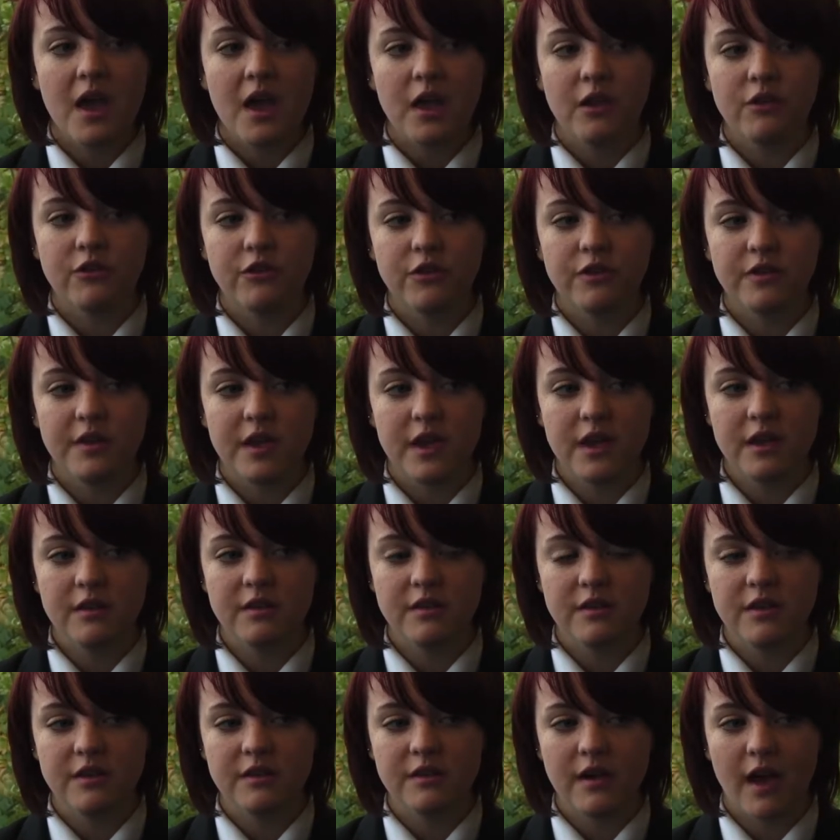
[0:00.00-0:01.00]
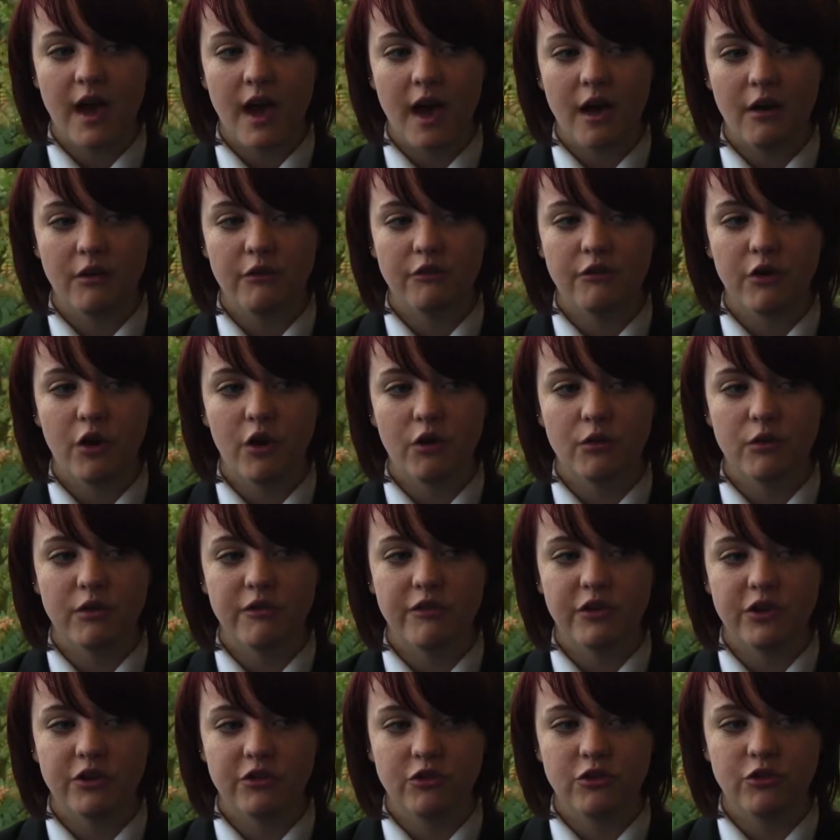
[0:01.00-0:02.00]
It's just easy to have a
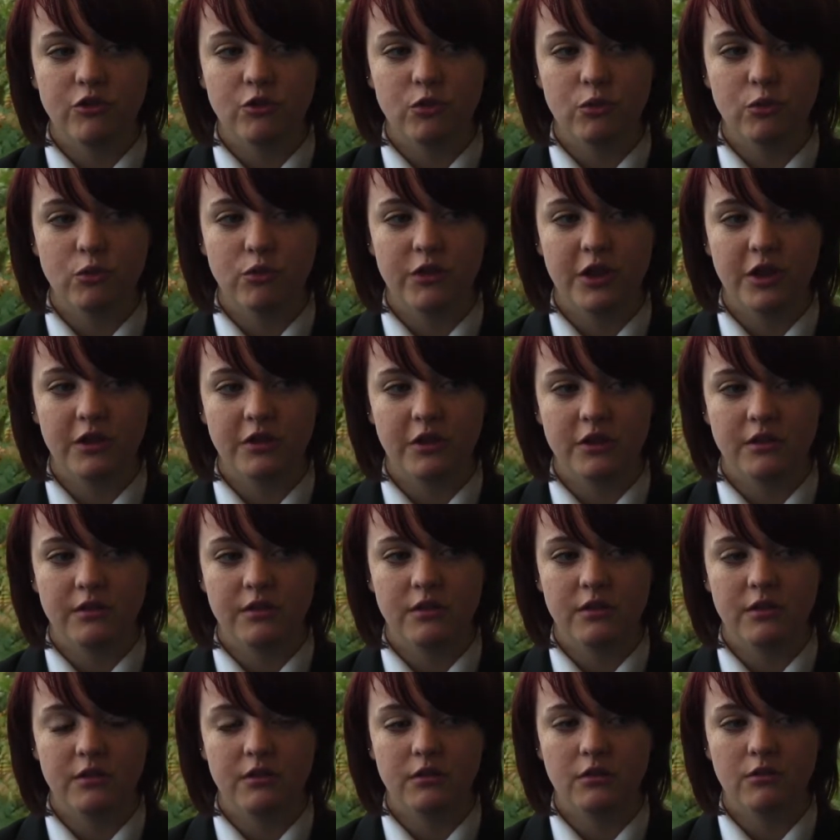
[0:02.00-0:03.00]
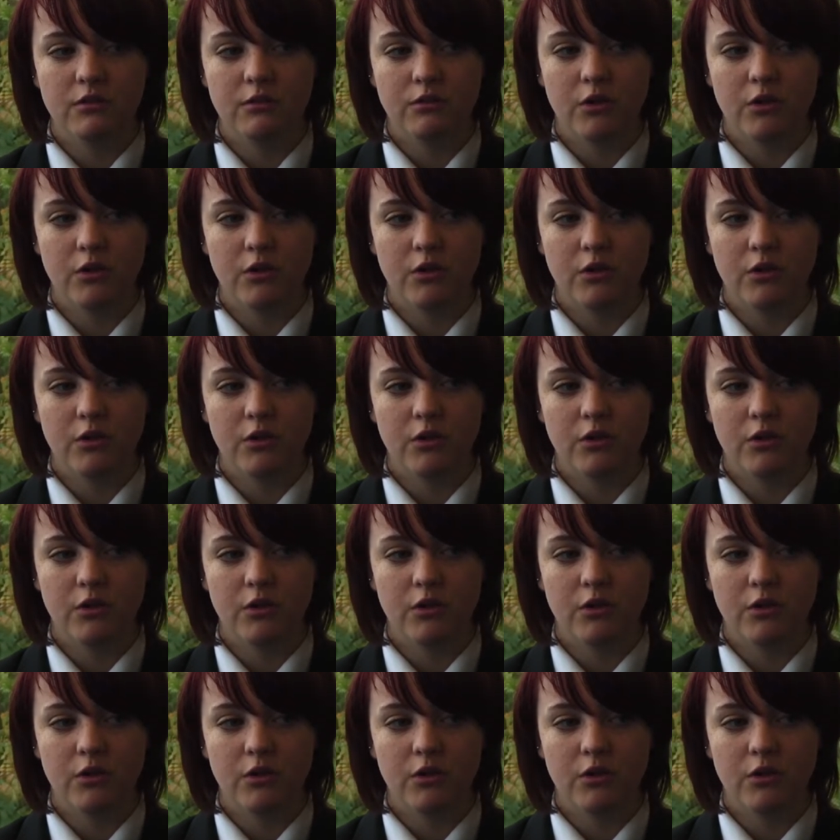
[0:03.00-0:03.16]
revision tool that doesn't